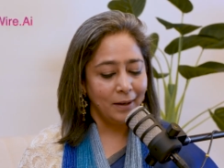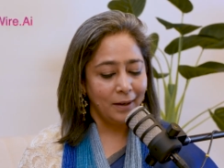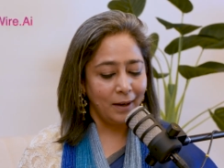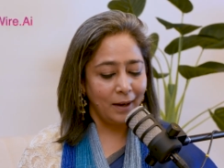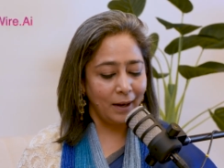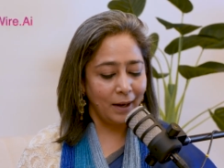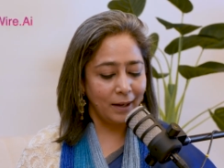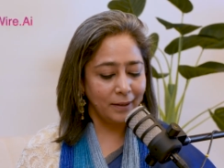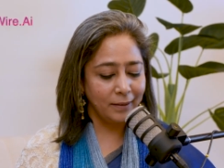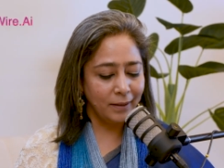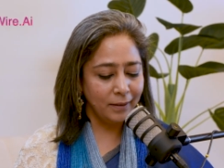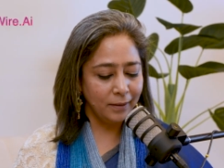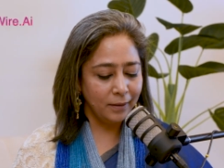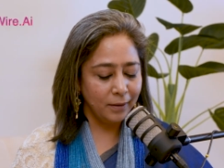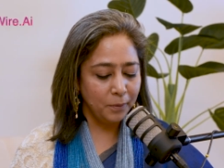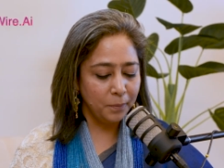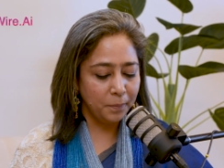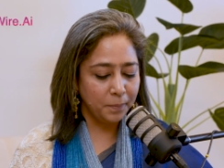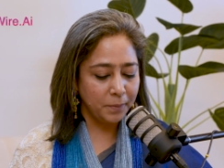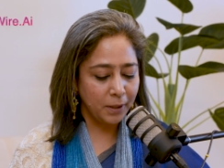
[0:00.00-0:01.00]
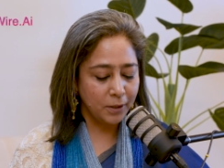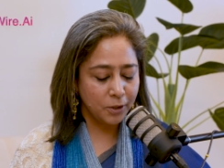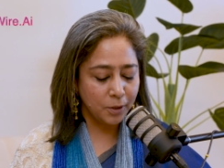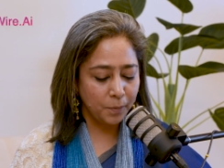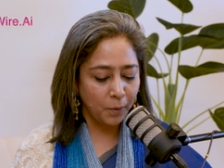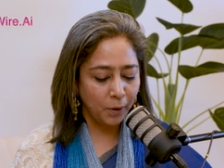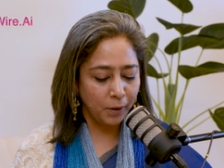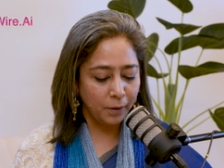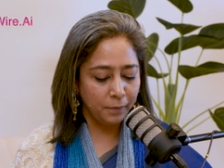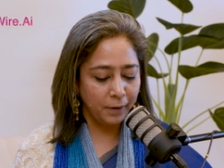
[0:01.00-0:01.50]
I think you touched
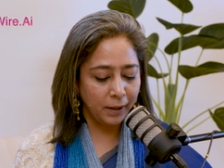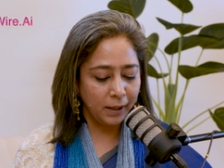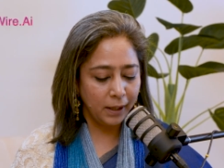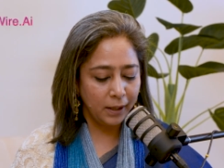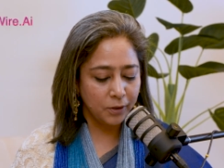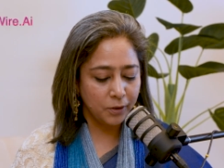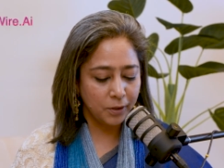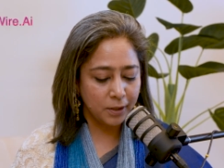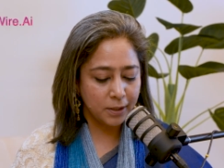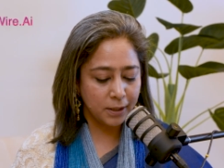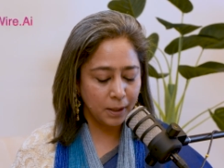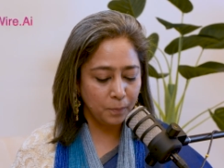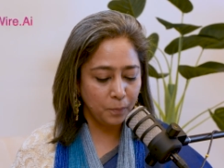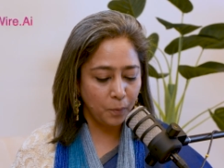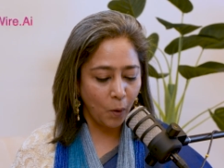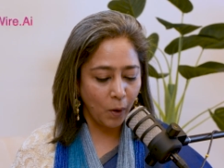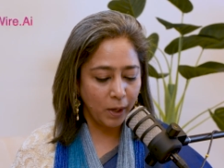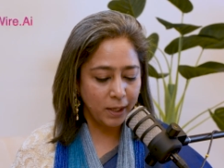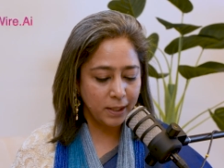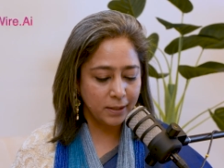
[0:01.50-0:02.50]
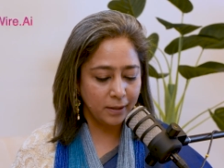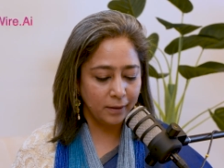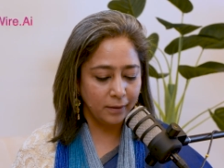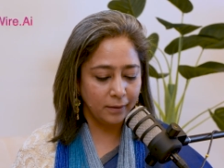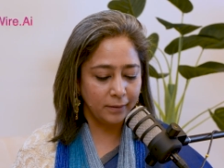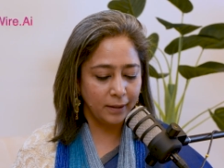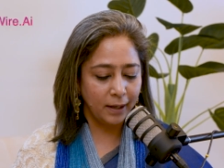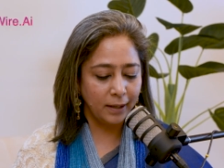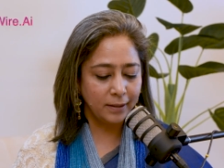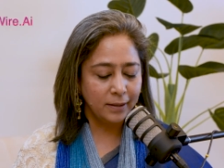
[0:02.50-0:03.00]
upon a very interesting point here
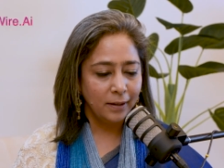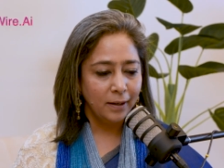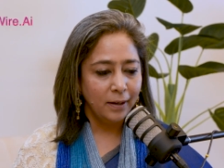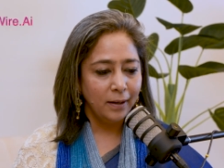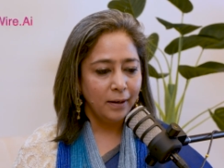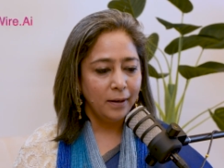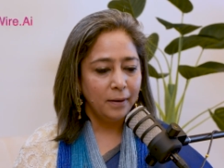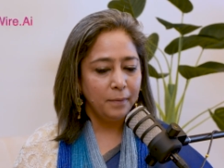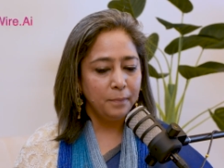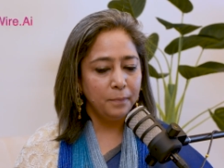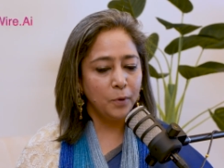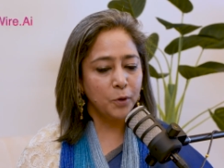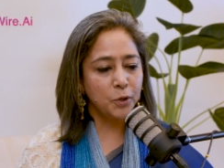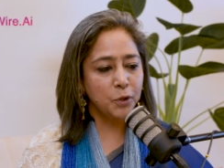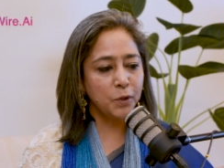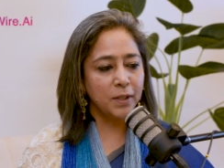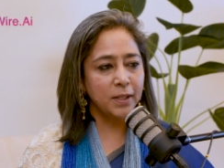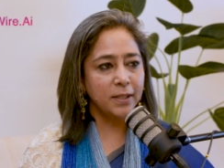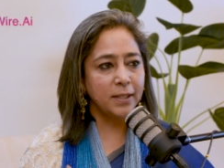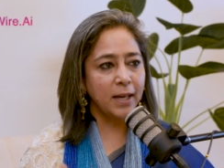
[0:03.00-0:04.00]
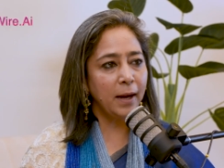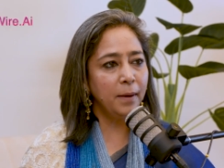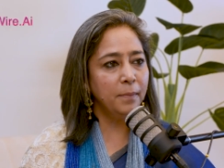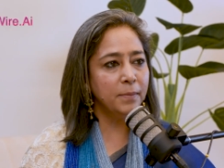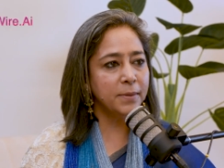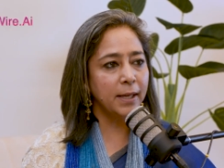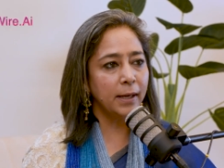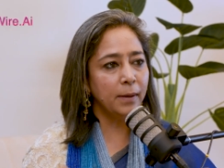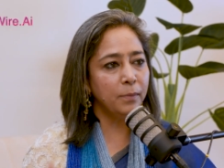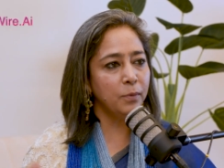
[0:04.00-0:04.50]
that most of the time
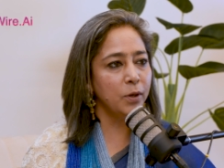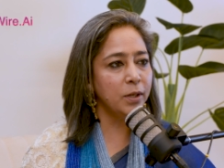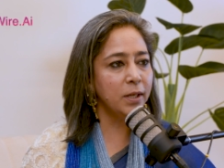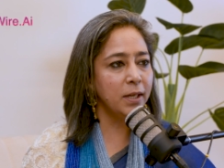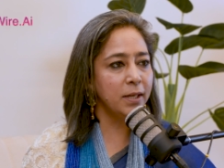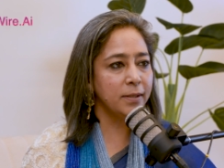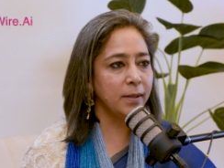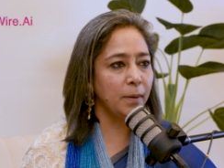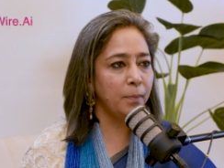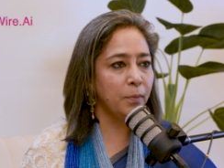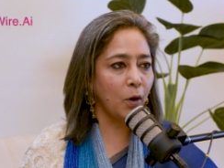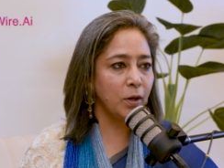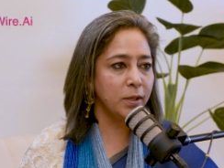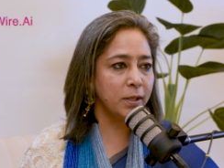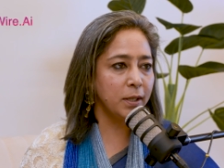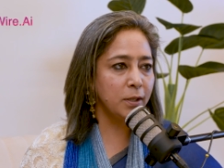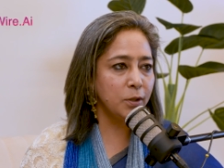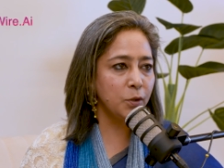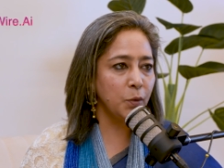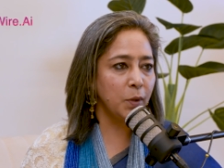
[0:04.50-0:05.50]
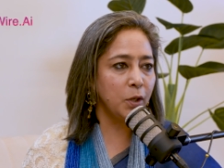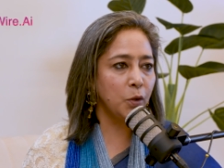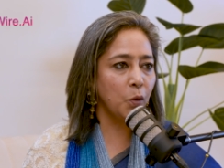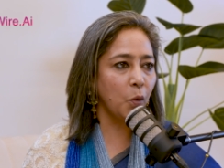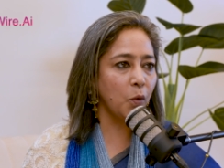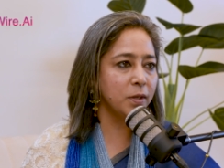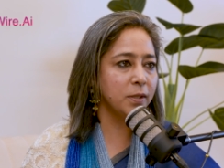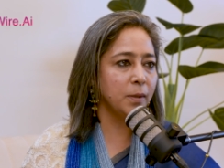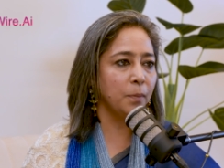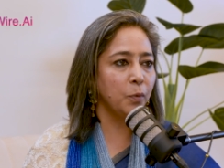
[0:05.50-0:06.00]
celebrities are brought in to
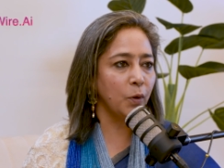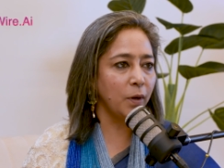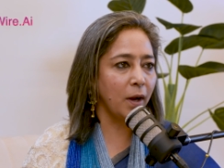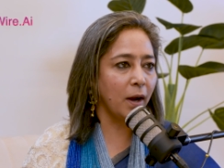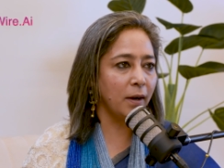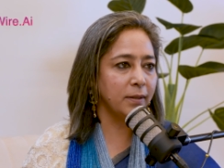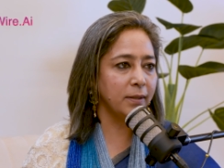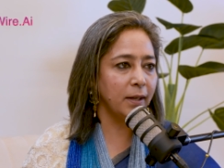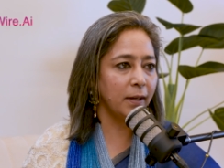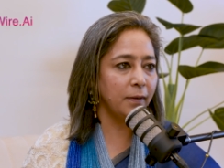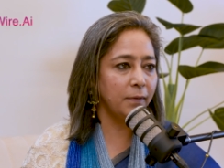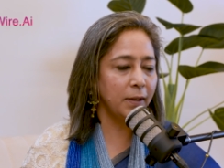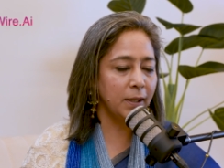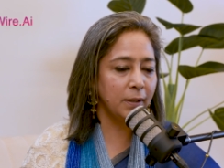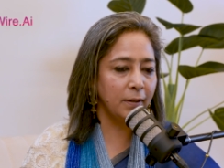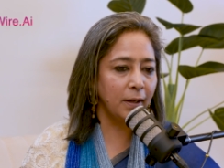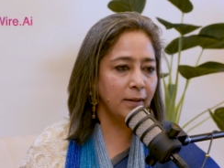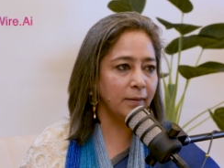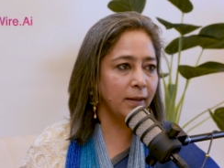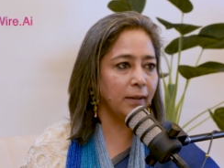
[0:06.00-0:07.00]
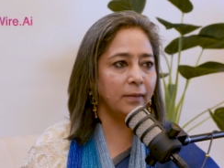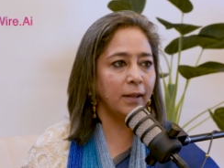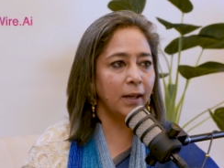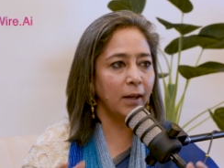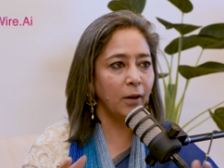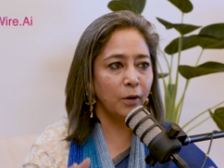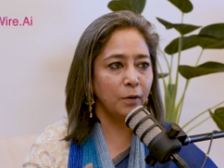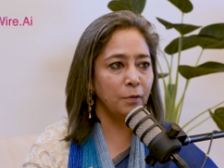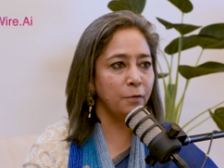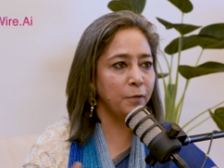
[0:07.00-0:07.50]
endorse a product and we think that they're
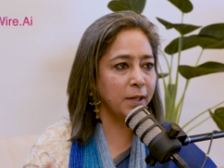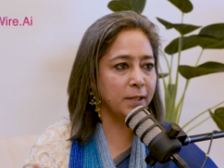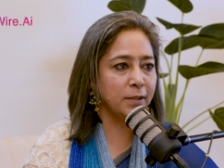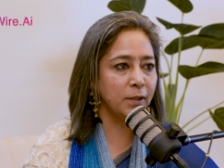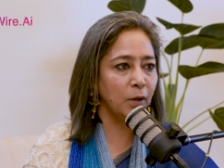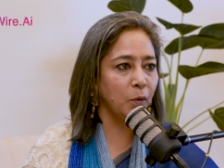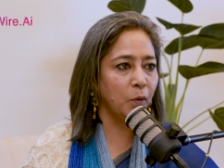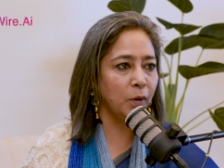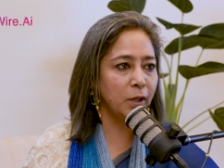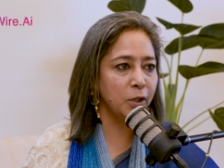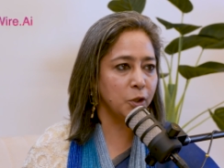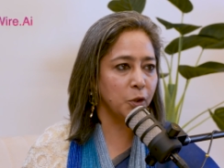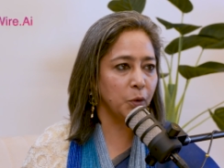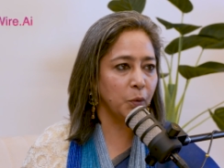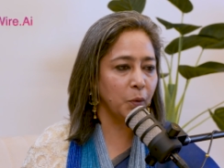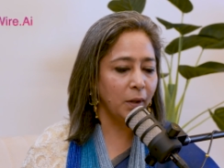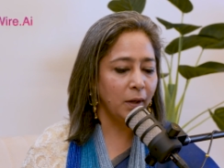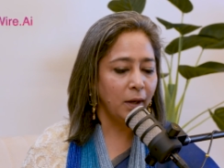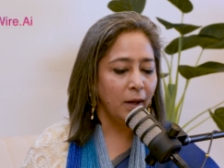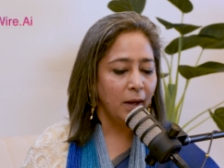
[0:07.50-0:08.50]
going to fix the whole issue.